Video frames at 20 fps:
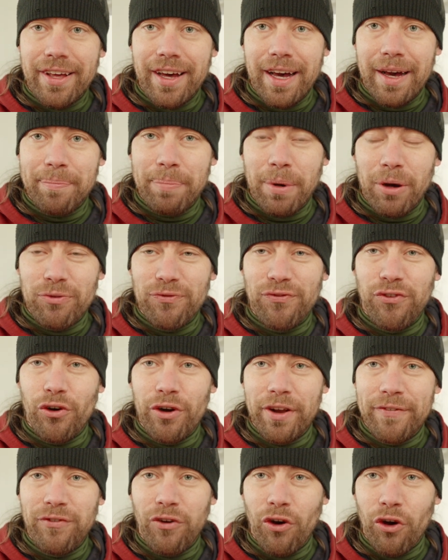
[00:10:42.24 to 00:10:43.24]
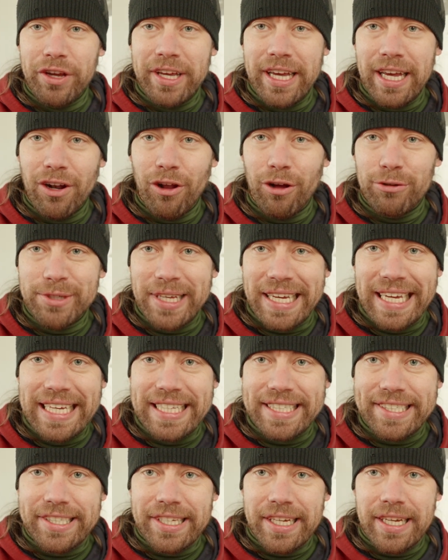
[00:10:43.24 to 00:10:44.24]
about 44 kilos
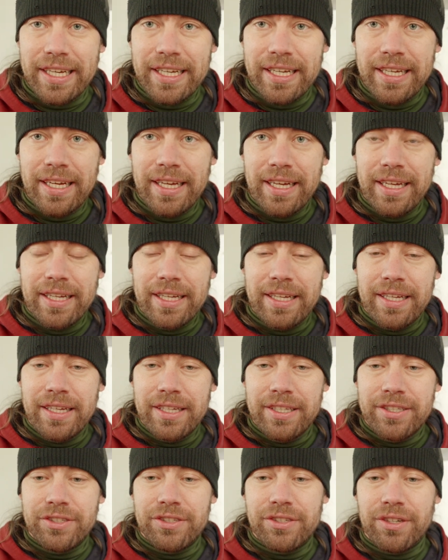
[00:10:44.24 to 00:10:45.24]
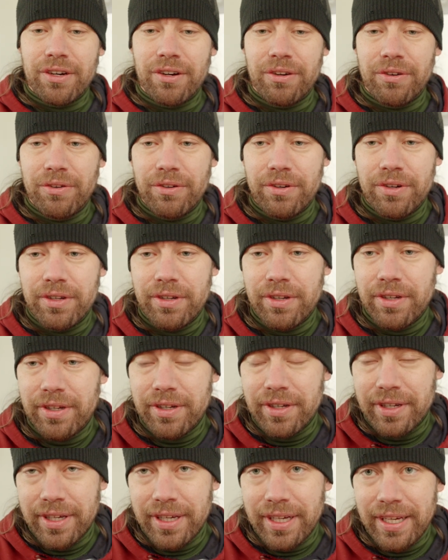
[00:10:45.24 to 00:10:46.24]
each. So
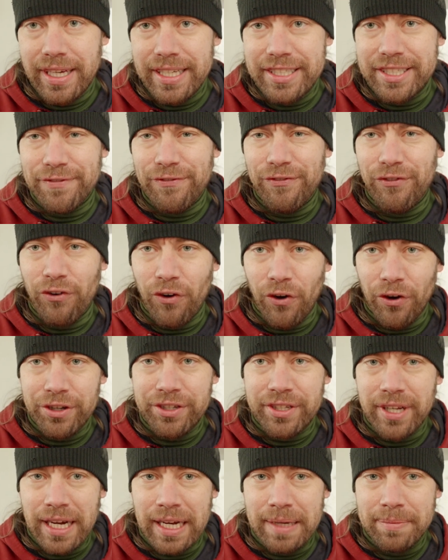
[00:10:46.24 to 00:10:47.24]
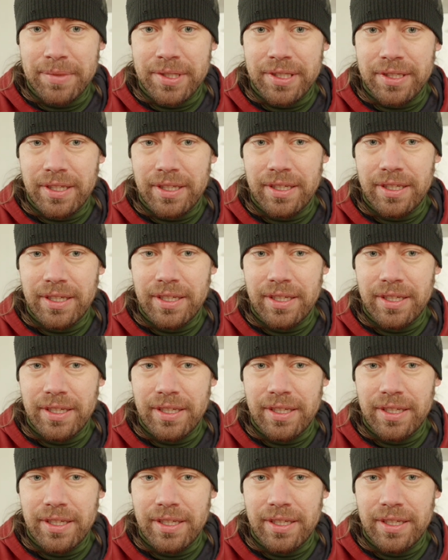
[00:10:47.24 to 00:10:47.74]
it's 4 times